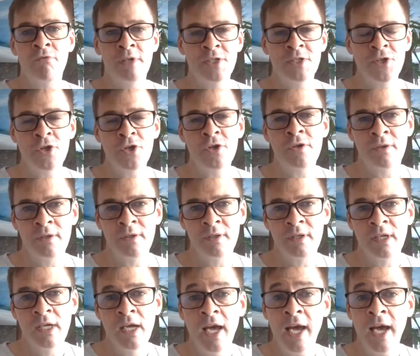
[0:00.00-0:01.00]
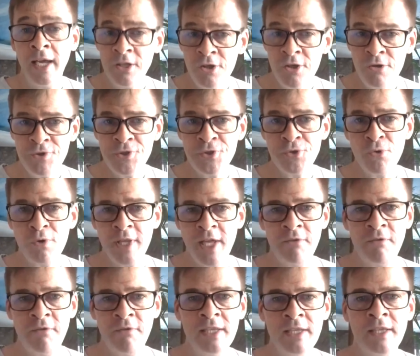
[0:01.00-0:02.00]
I return. And you saw
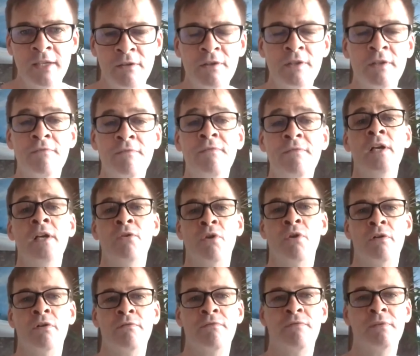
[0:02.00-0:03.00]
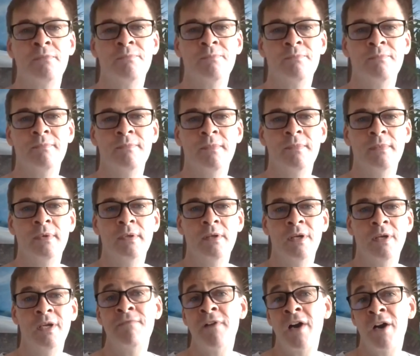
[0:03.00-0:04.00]
that, right? The fear of,
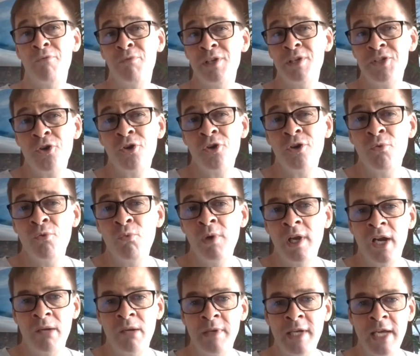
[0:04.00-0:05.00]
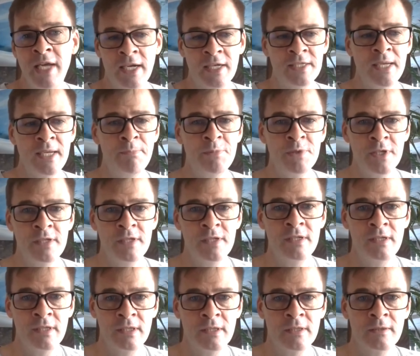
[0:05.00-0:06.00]
if I return, will I be accepted?